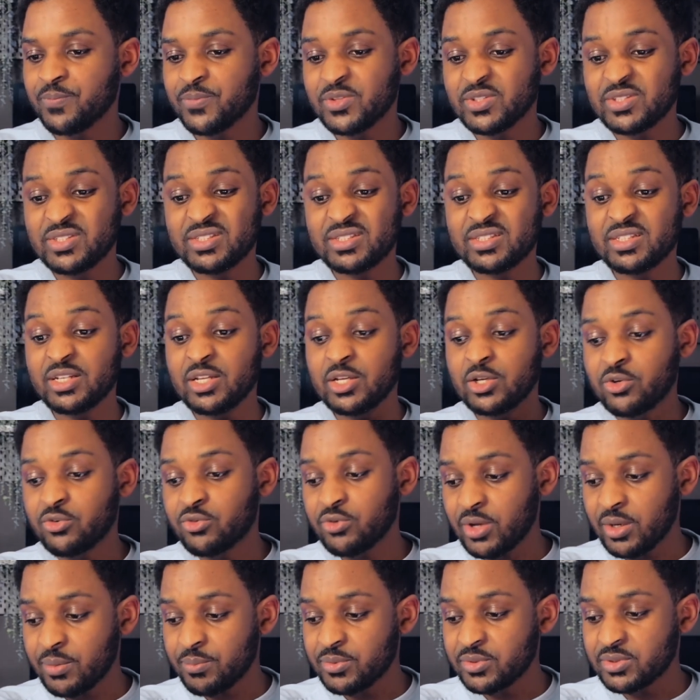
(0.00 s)
This is an
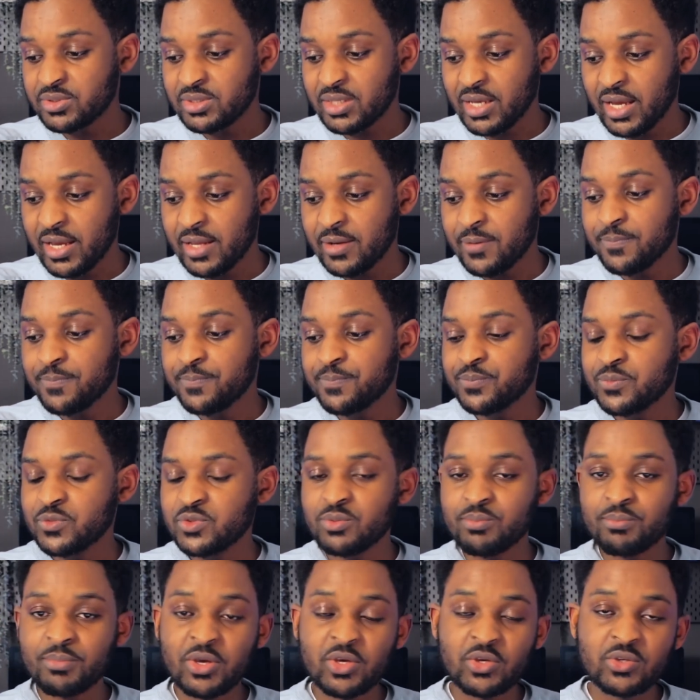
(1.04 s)
incredible site to
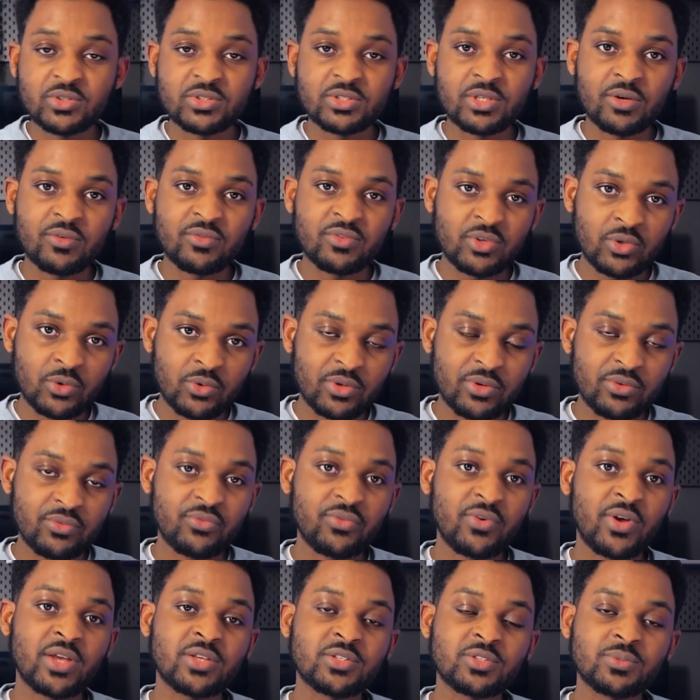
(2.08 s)
make yourself known and
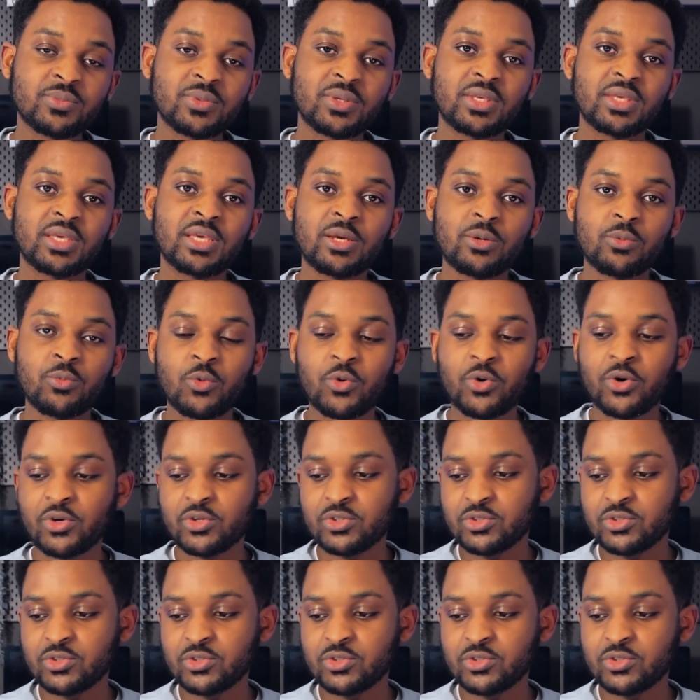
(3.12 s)
find some gig work.